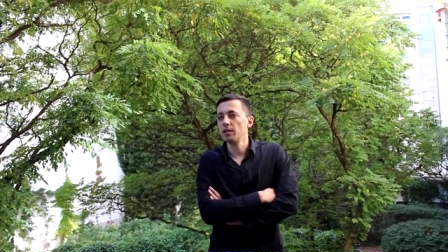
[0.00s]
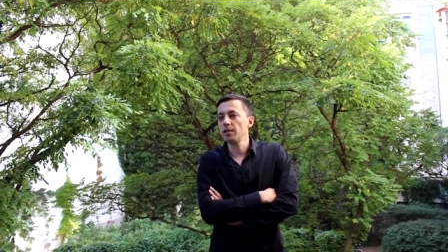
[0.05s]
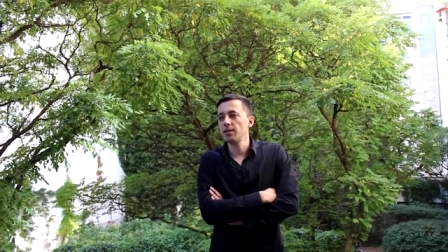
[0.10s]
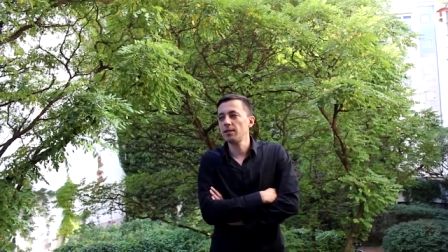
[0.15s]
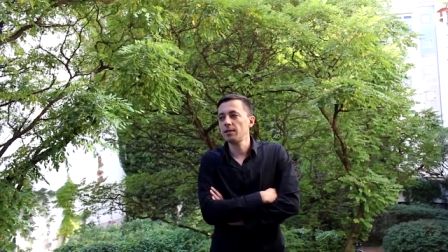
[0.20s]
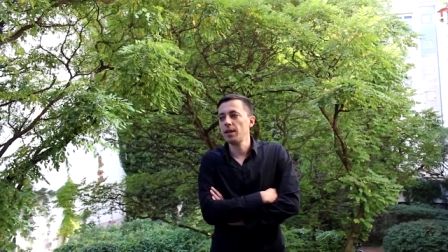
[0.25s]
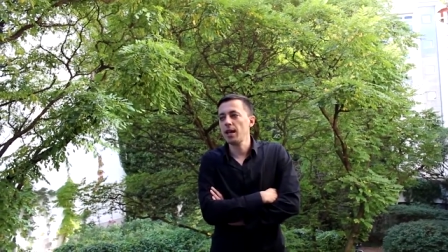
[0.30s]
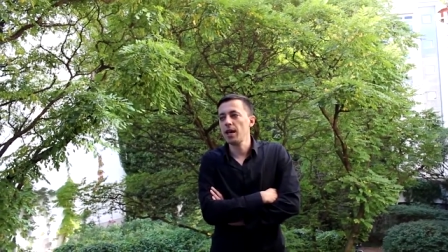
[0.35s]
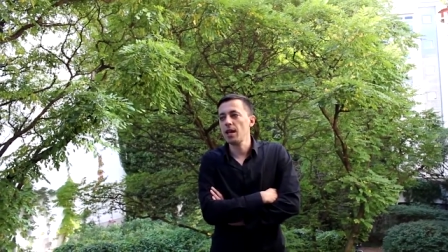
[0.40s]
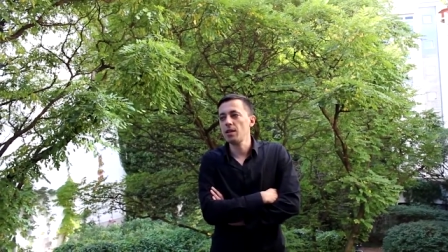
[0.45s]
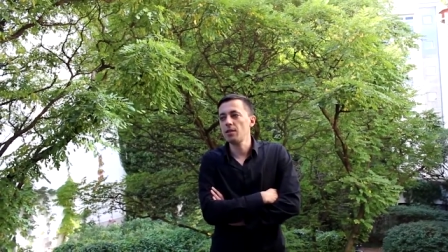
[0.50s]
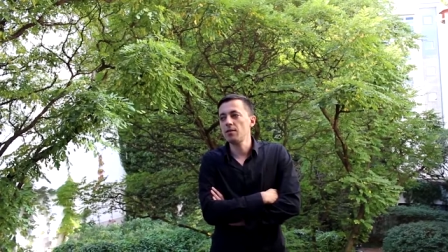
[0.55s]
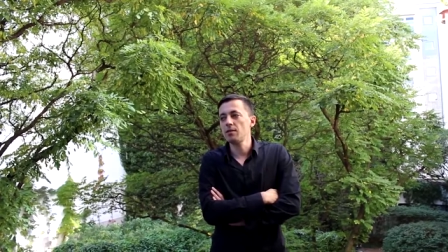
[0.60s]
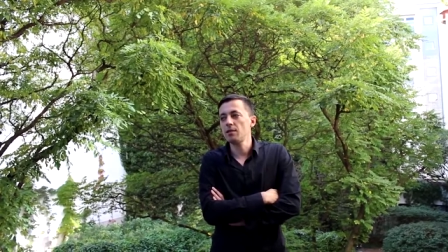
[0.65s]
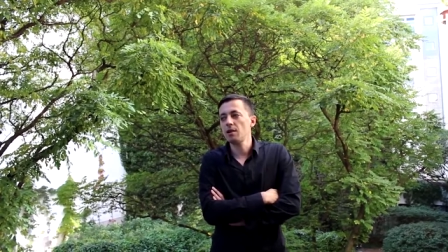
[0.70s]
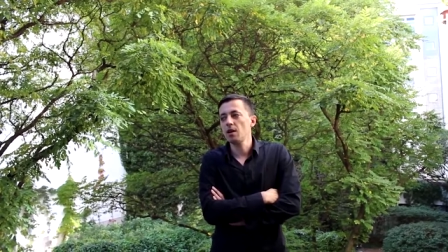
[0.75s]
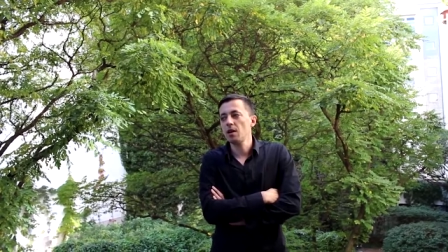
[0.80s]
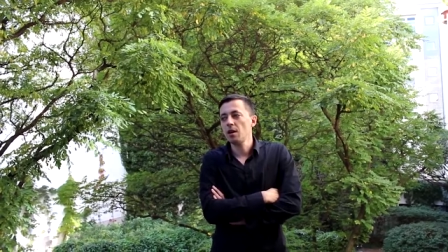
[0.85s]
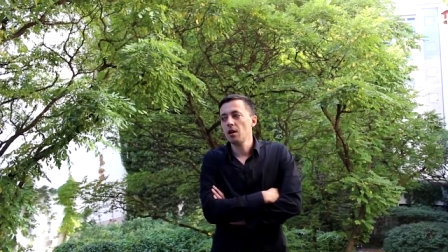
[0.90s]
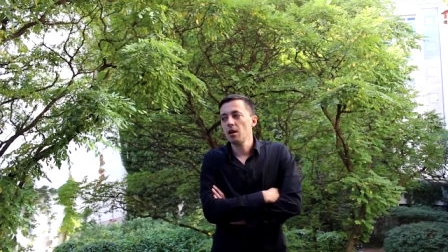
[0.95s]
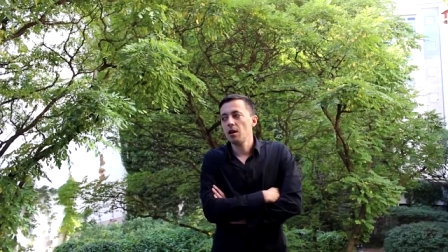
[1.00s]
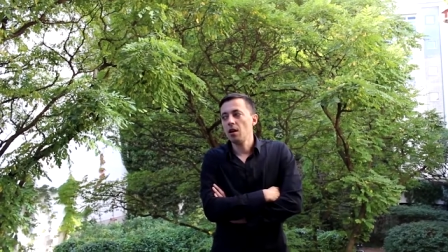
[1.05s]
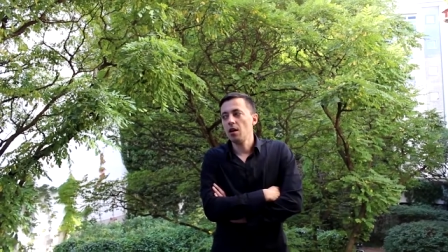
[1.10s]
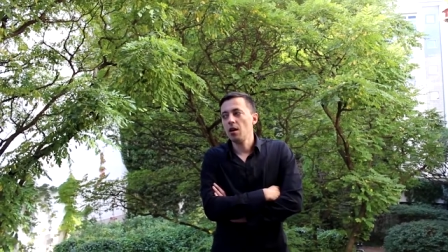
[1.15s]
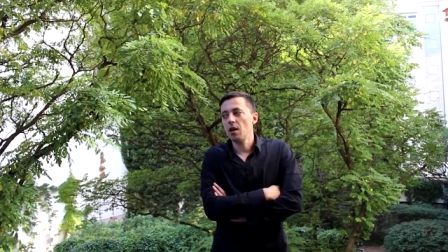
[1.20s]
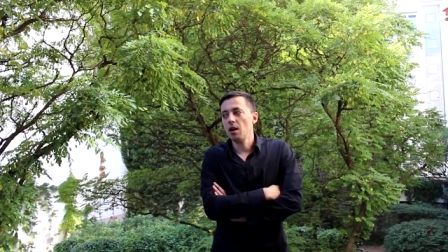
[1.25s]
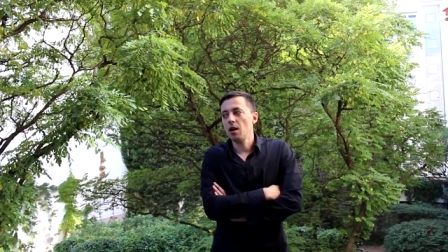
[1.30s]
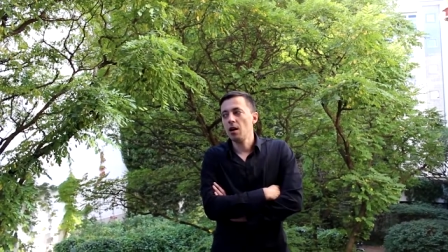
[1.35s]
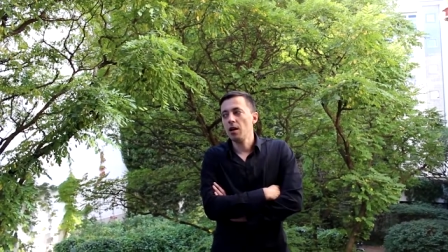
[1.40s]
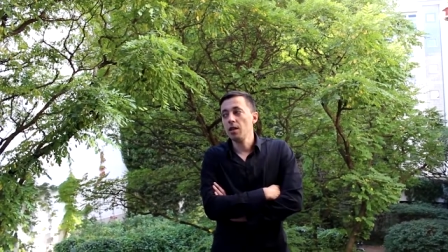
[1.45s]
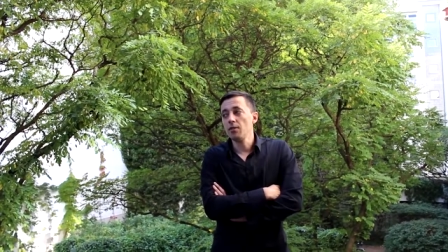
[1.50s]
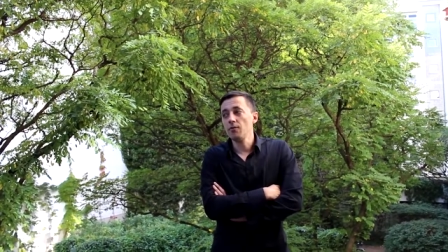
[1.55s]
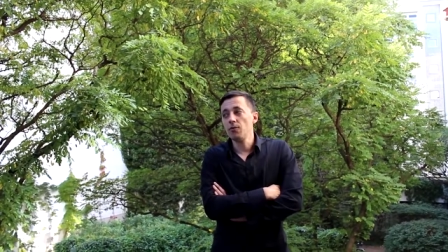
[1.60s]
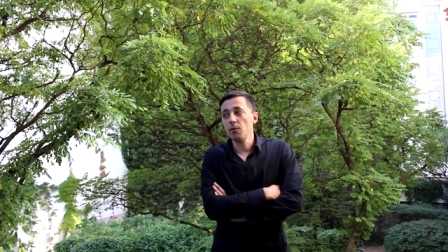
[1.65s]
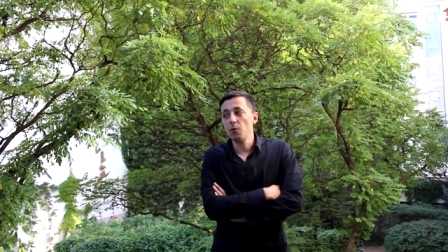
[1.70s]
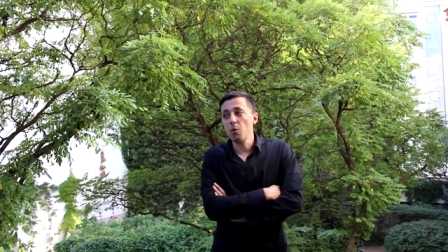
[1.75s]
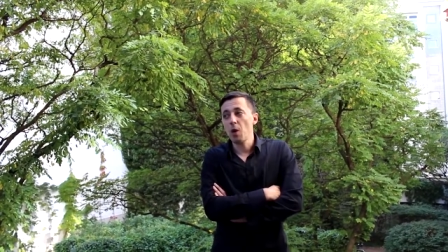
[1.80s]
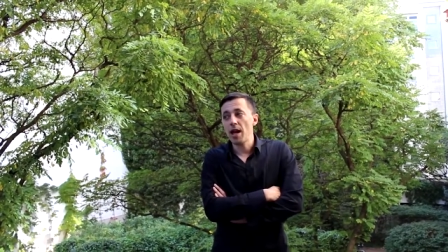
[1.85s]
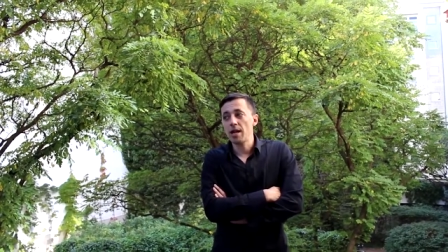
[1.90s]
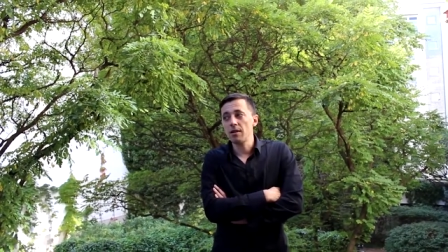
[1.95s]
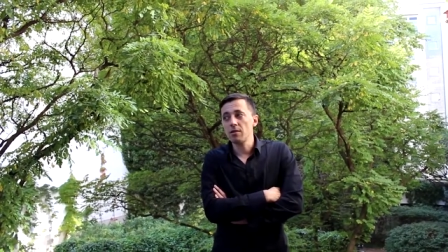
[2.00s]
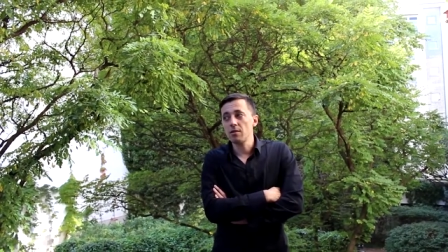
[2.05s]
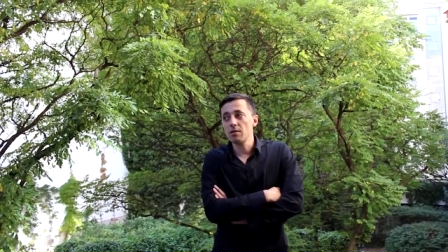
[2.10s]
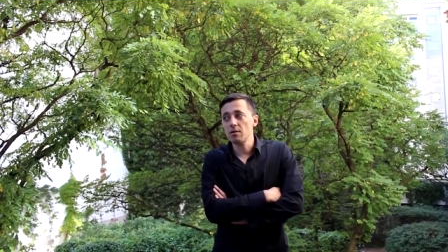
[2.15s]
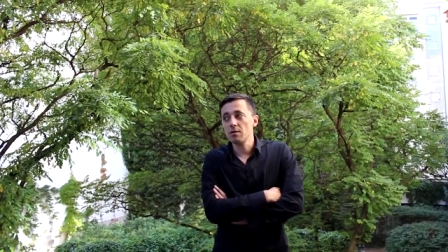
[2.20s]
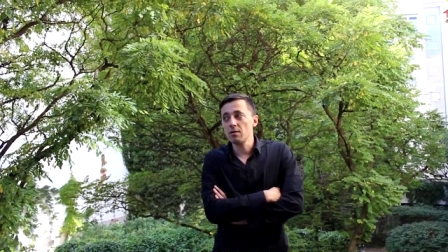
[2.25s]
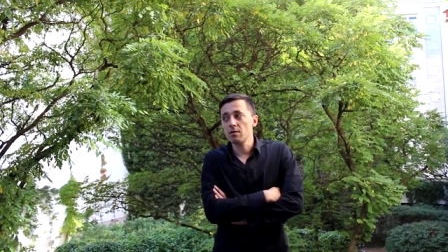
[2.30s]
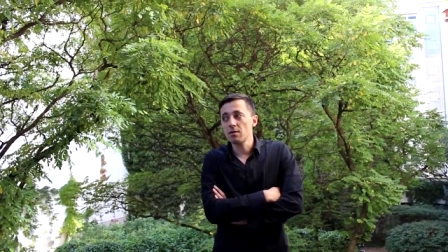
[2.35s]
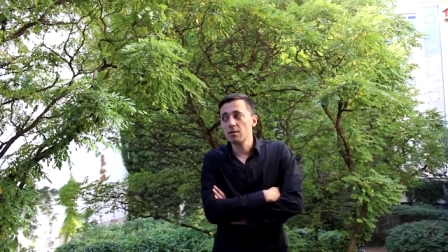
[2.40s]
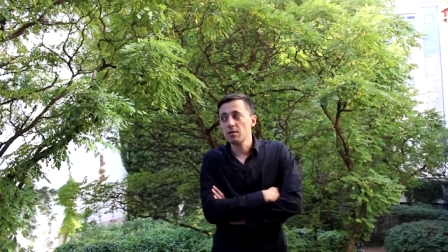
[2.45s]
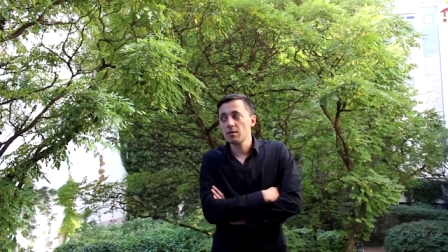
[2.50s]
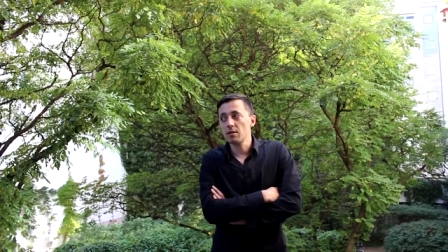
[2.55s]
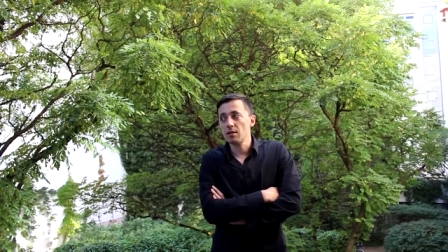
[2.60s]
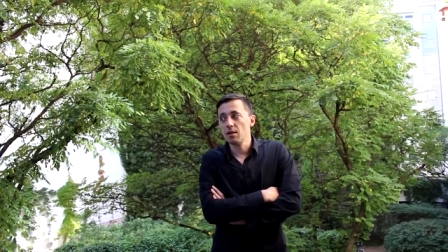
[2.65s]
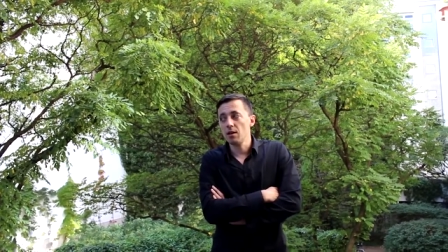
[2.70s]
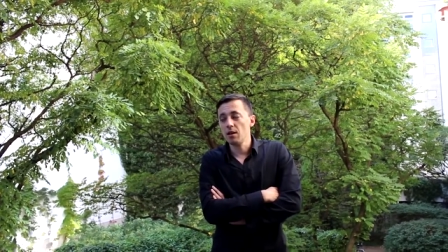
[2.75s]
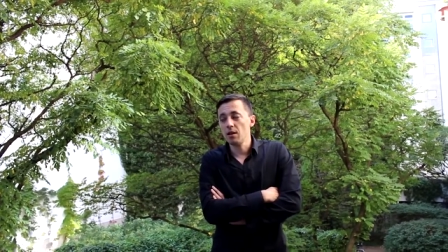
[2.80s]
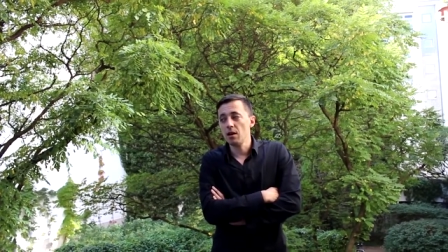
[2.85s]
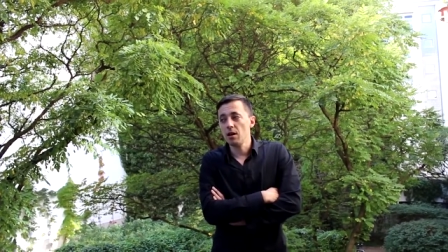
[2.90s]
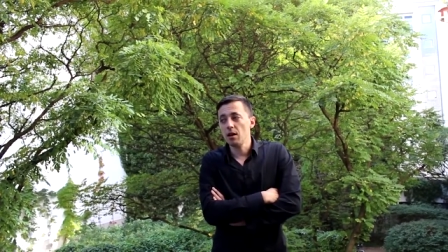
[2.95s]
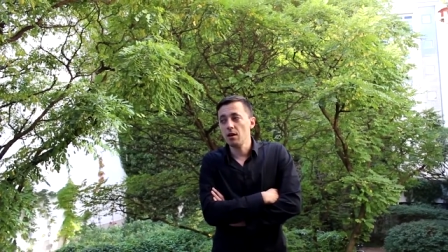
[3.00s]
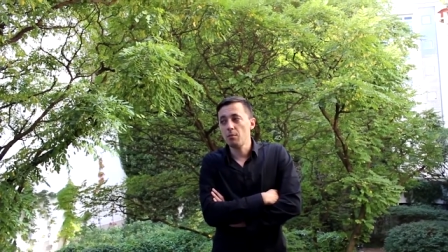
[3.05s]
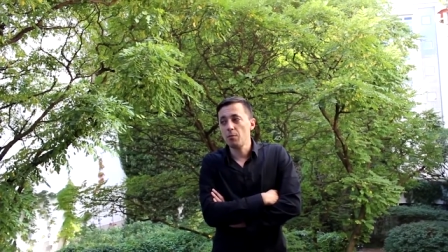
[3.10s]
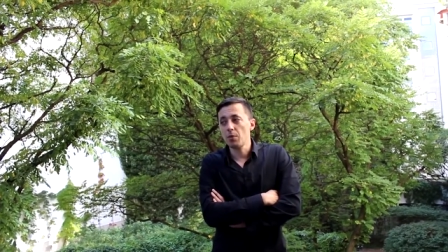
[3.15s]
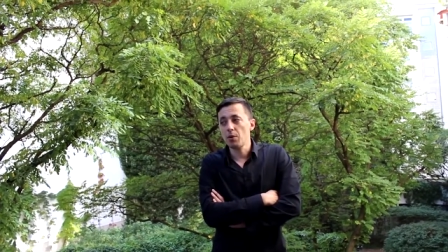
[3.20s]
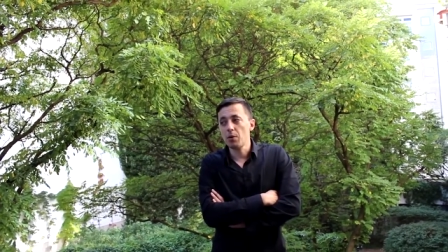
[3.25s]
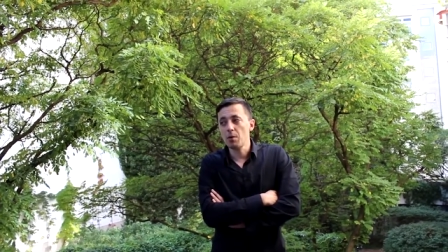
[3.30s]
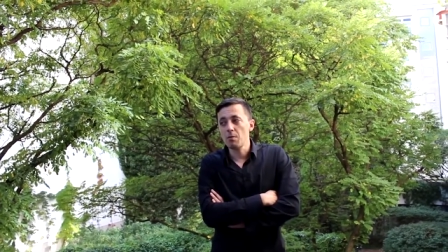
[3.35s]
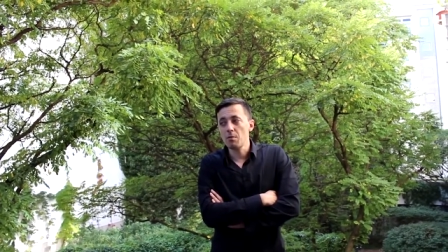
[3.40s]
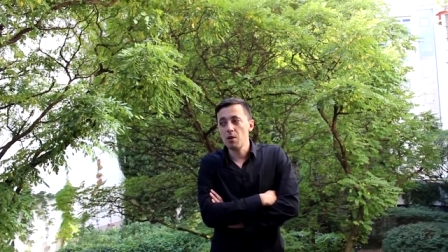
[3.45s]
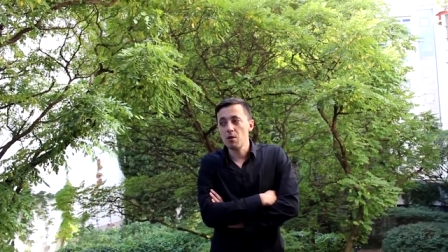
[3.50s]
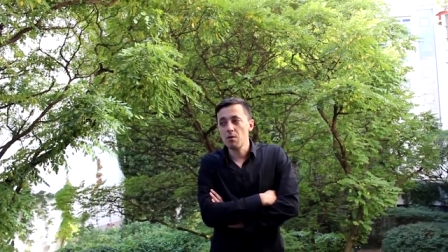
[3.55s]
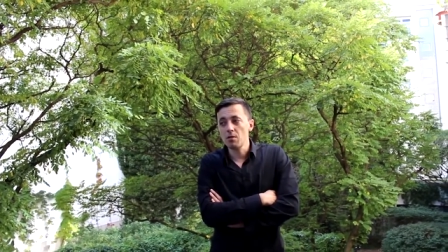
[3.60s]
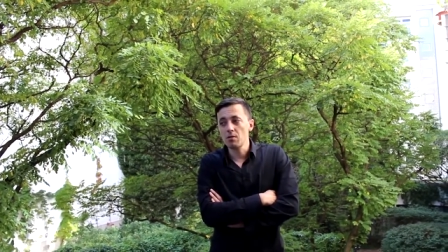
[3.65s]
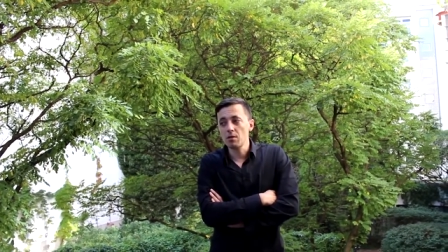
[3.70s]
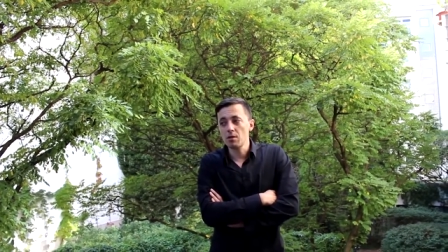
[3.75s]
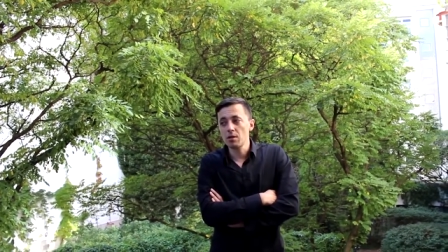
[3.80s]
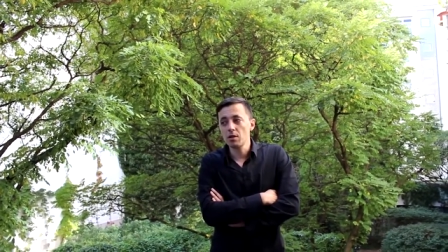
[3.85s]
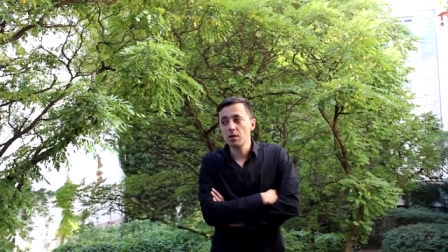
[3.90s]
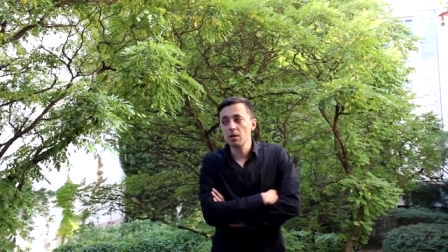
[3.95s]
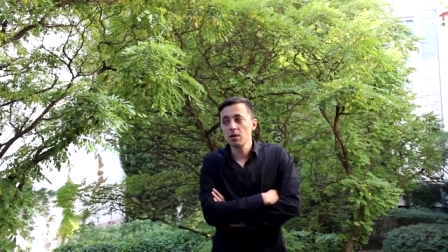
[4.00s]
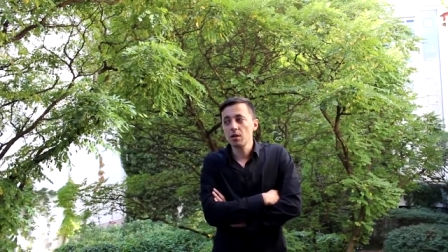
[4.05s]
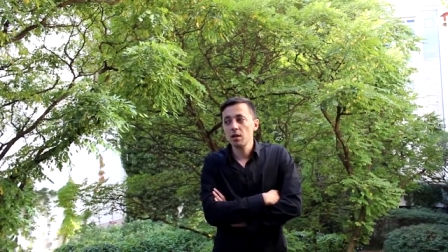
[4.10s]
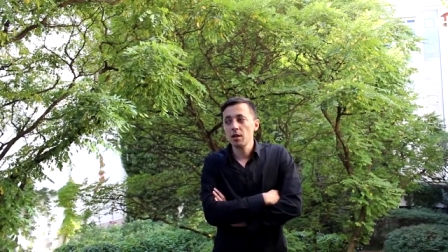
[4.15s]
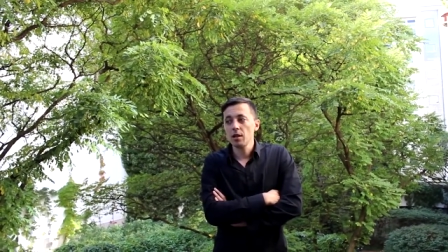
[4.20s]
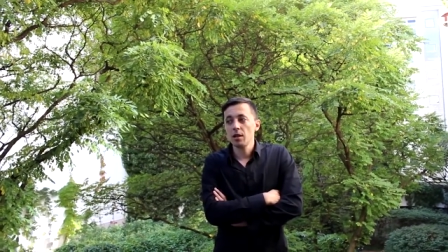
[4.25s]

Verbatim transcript: In this case, uh, influencers uh, promote